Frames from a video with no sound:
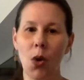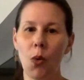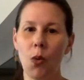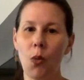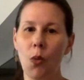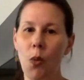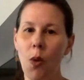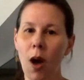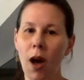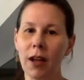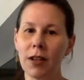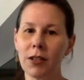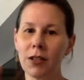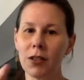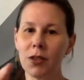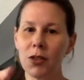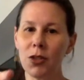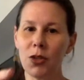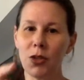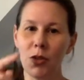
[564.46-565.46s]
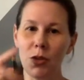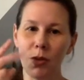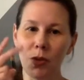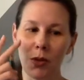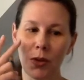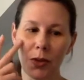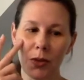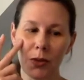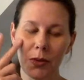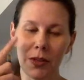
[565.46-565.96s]
what do
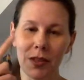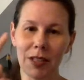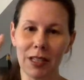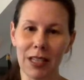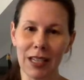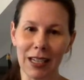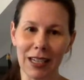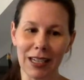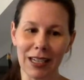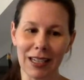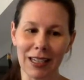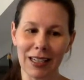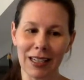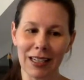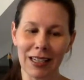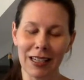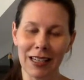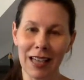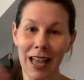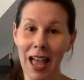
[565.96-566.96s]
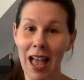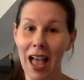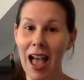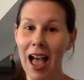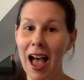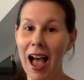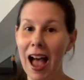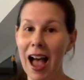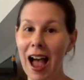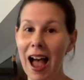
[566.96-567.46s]
you see?
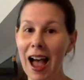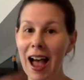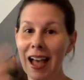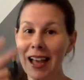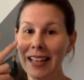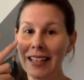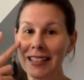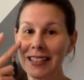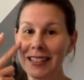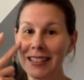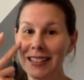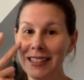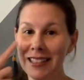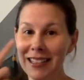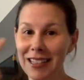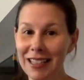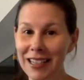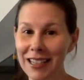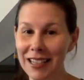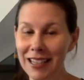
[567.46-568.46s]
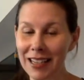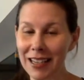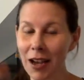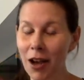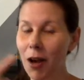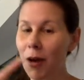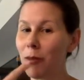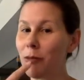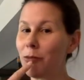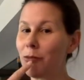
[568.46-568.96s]
I see
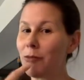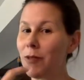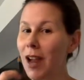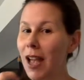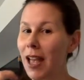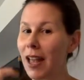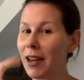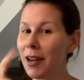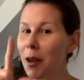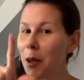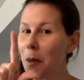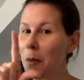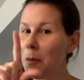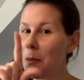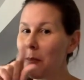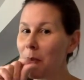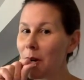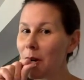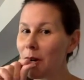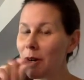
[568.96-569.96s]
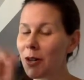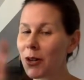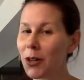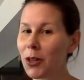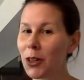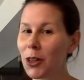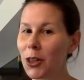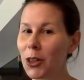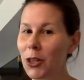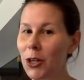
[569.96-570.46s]
a red bird
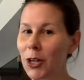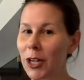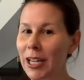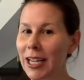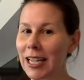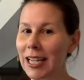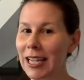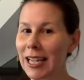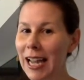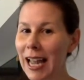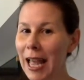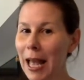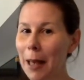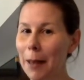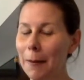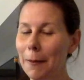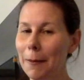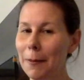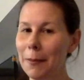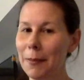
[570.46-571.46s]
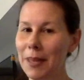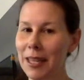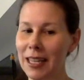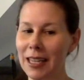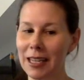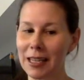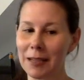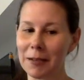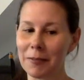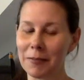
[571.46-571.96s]
looking at
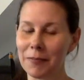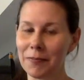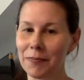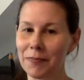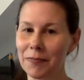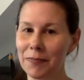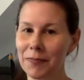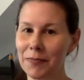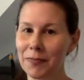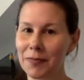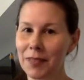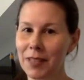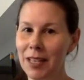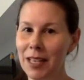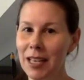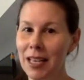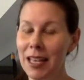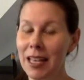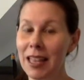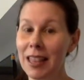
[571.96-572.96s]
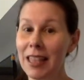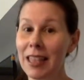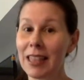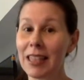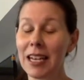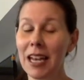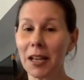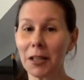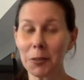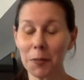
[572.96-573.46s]
me. Then
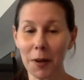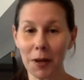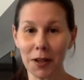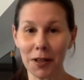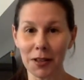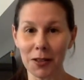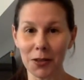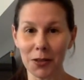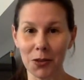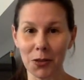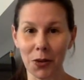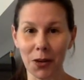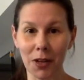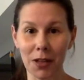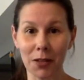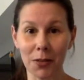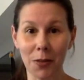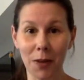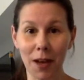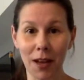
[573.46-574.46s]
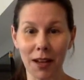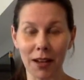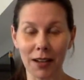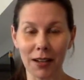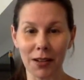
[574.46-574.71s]
the next part of the story is what?